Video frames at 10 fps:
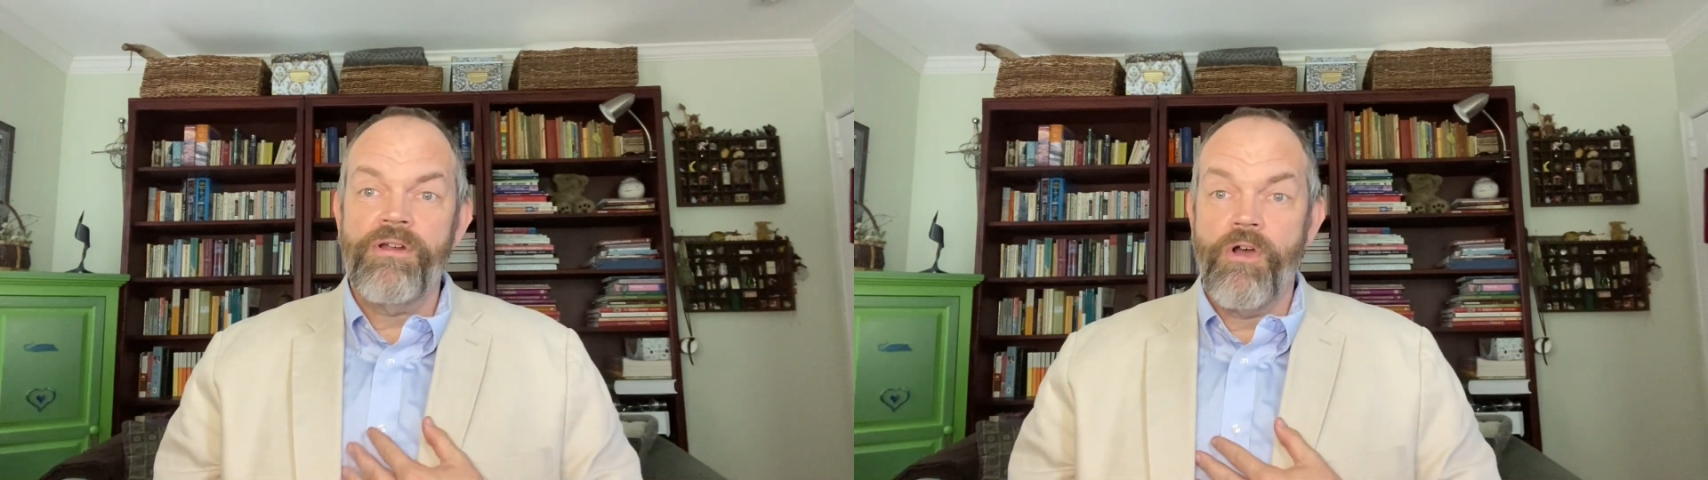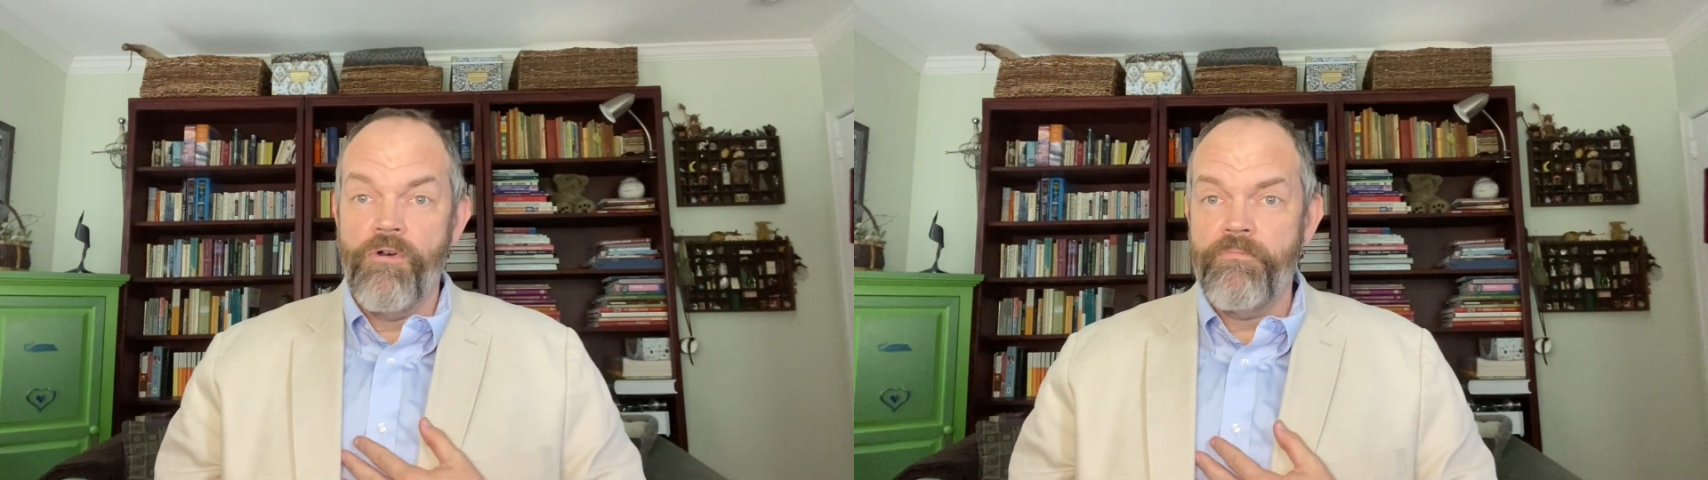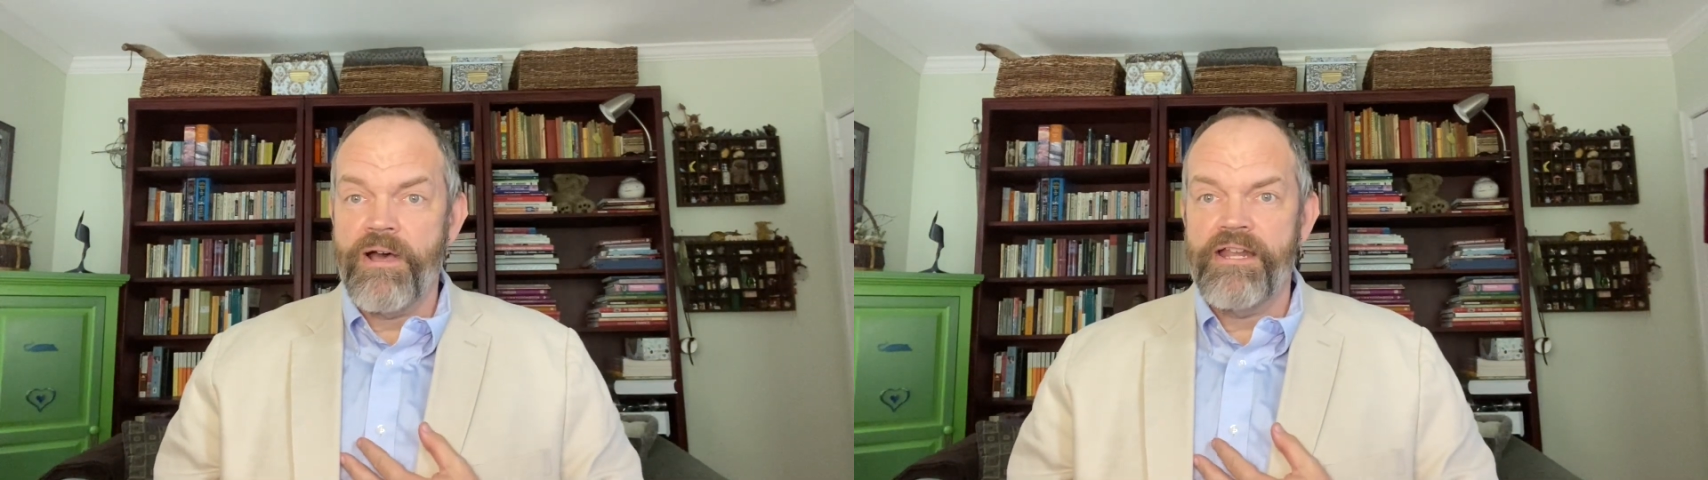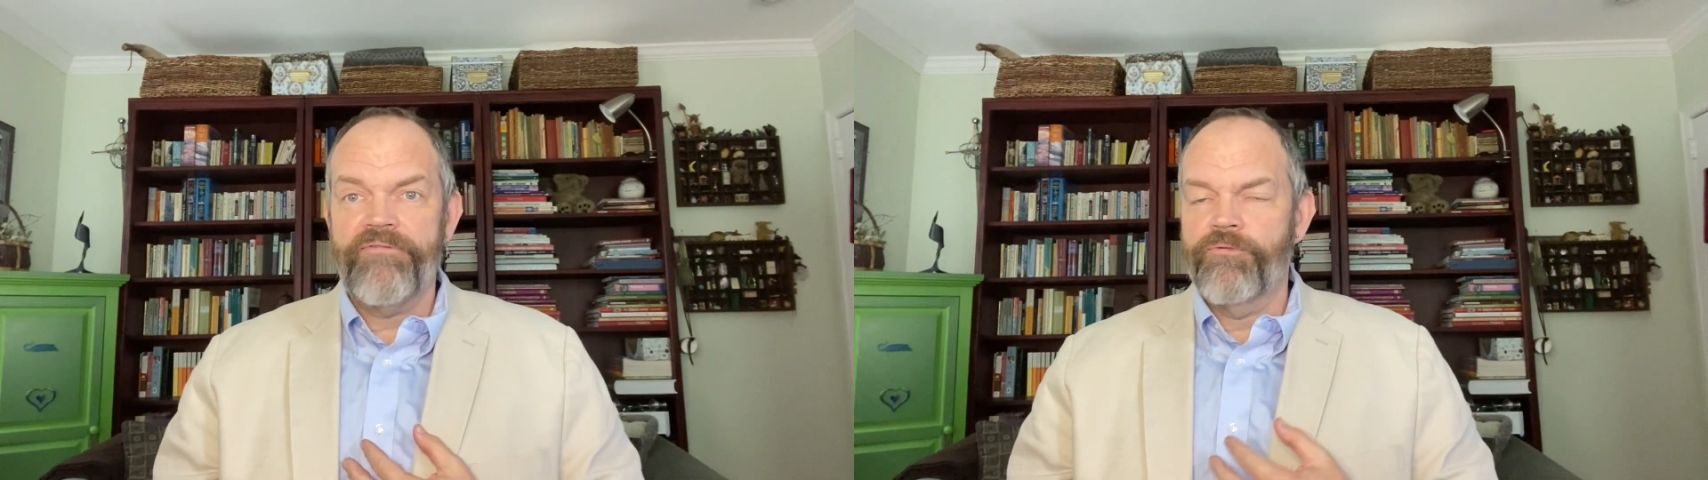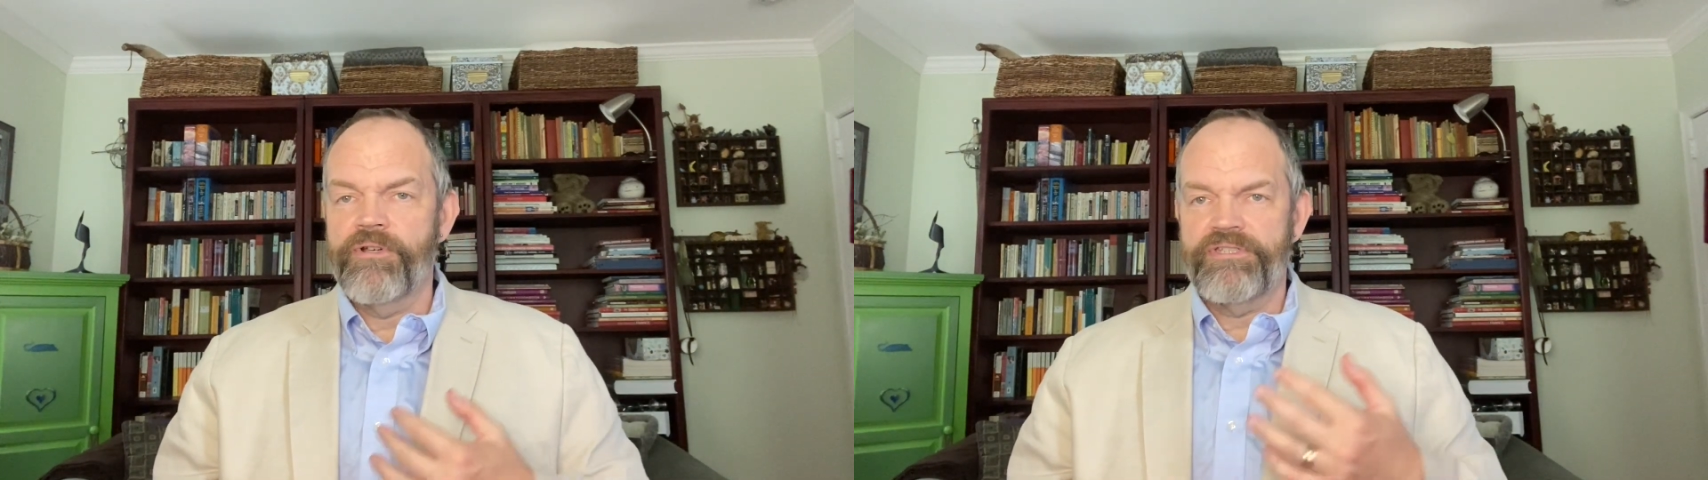our own body,
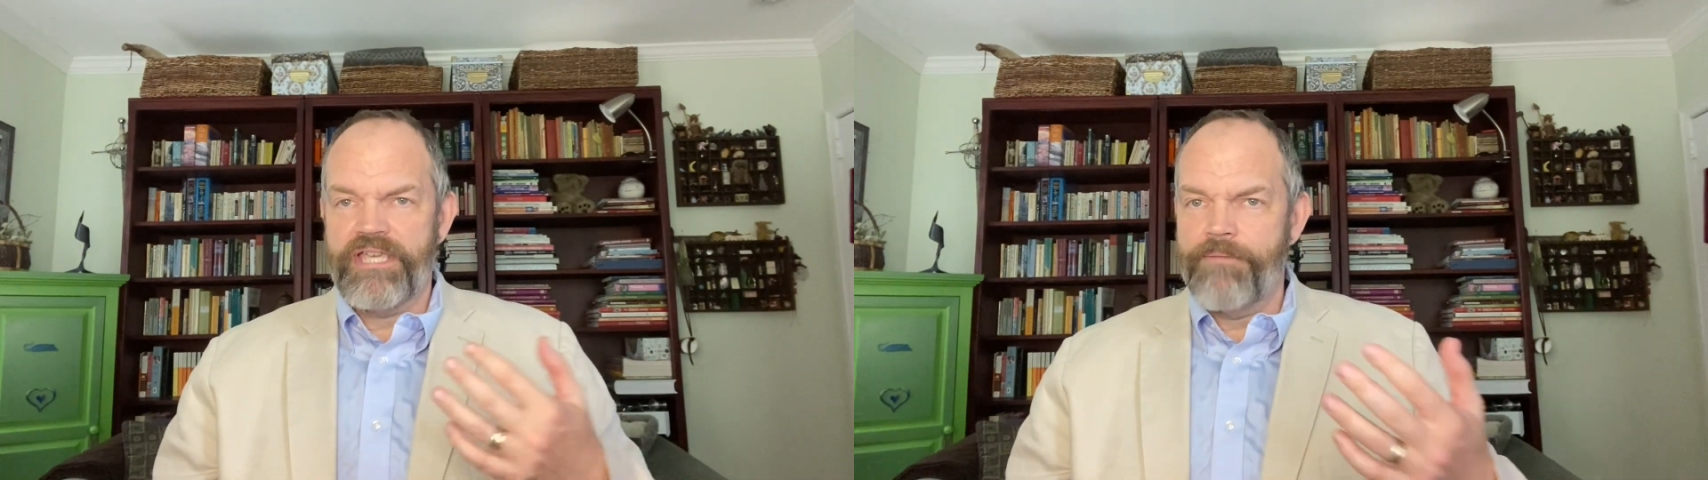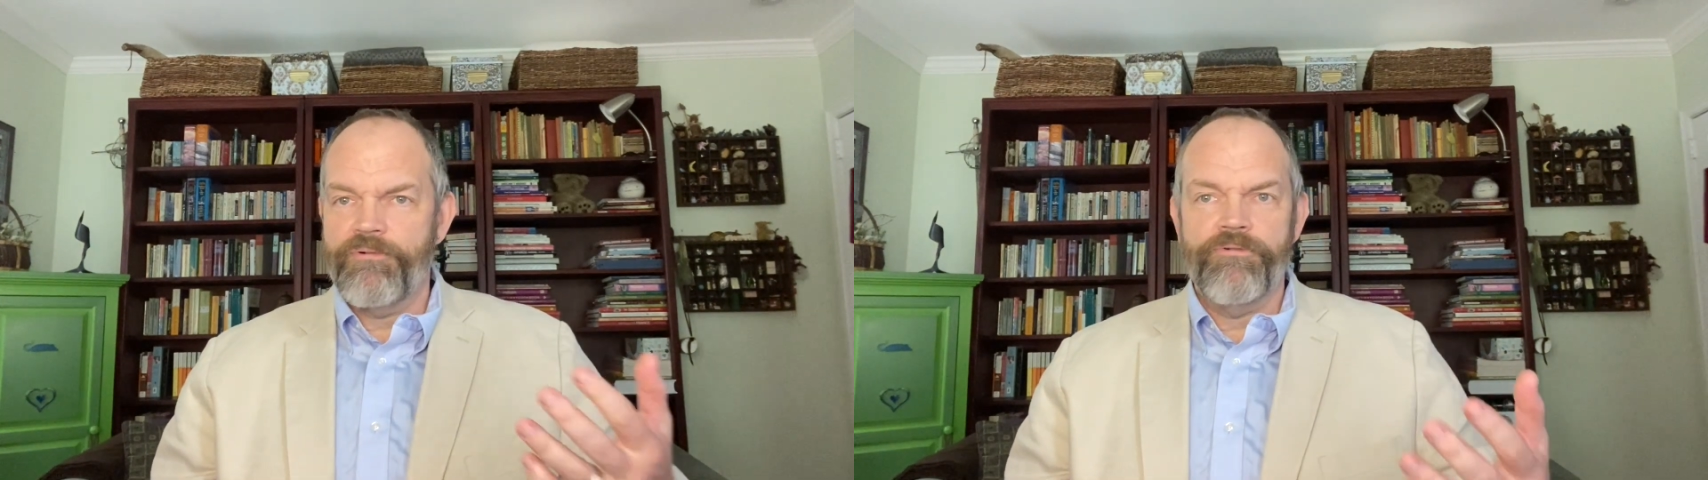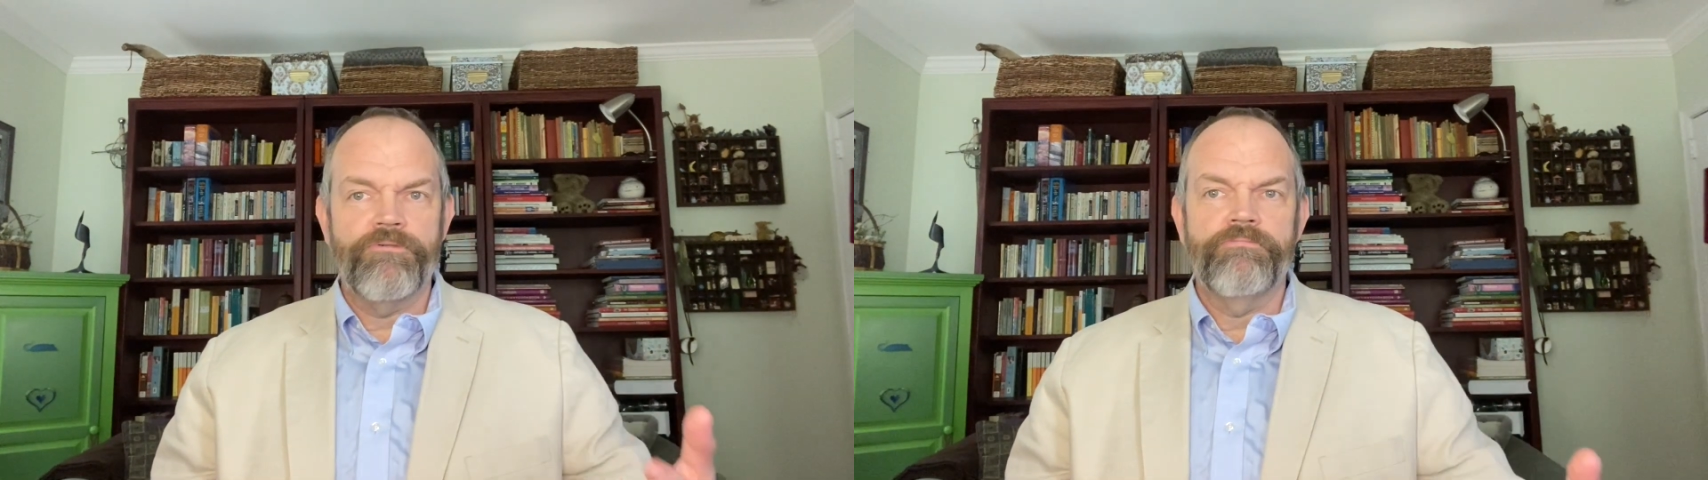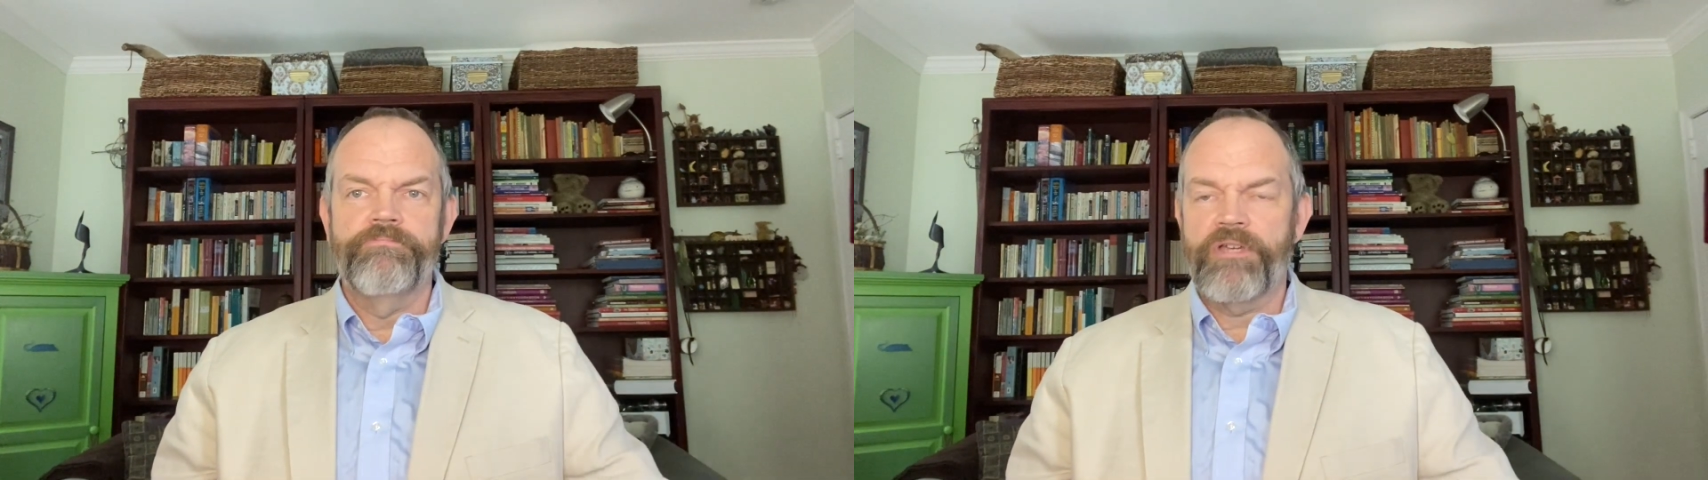for example,